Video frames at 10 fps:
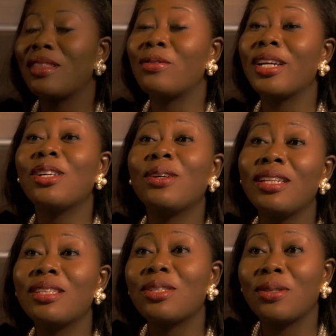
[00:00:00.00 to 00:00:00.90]
The radio
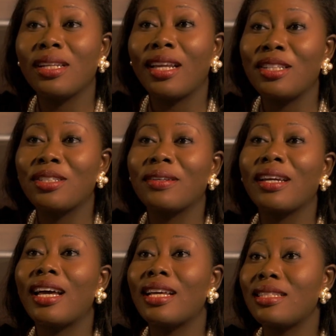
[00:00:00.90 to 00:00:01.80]
industry in
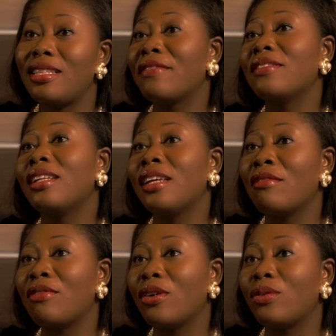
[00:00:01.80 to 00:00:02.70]
Nigeria has definitely
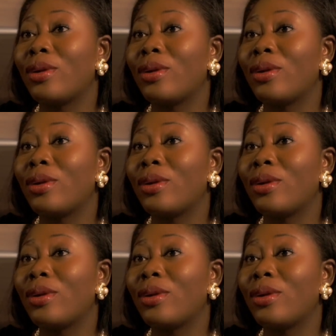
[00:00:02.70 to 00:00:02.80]
evolved.